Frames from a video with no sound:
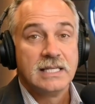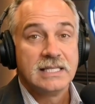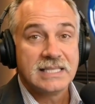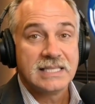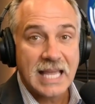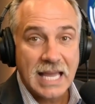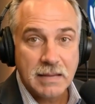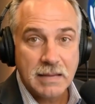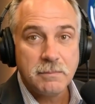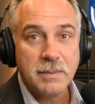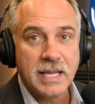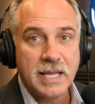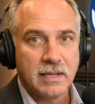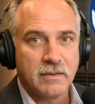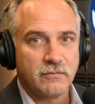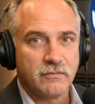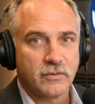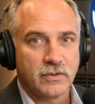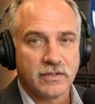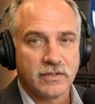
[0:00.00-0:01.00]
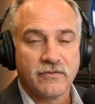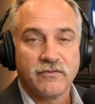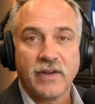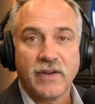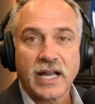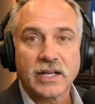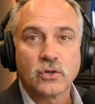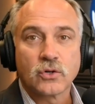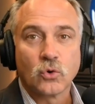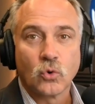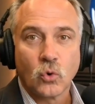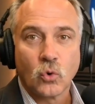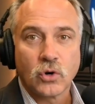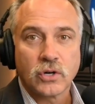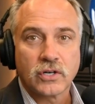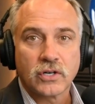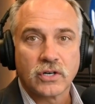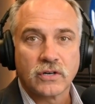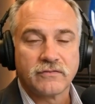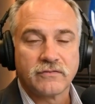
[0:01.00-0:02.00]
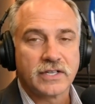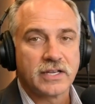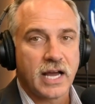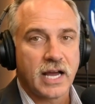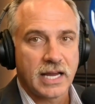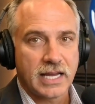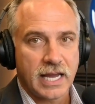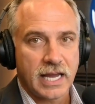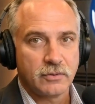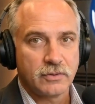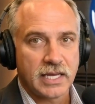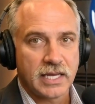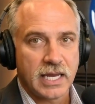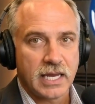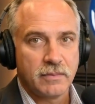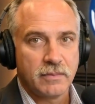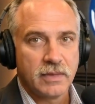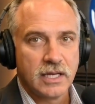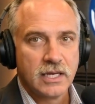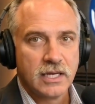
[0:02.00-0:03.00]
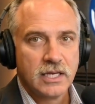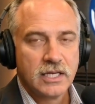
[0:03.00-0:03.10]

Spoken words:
10 men for the final quarter of a knockout game